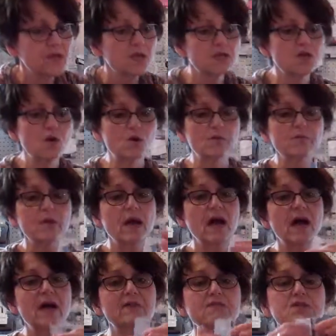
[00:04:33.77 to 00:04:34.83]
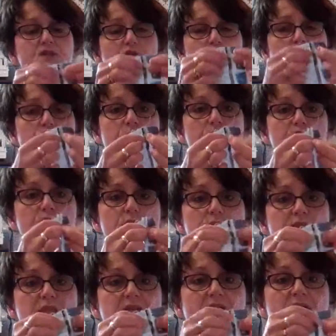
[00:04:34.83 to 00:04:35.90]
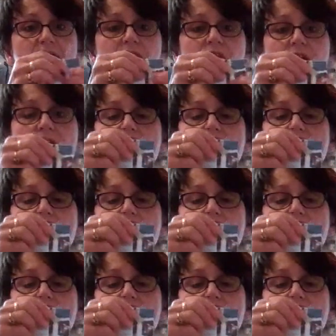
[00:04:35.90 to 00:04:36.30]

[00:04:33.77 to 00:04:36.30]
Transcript: So I've sewn my strips together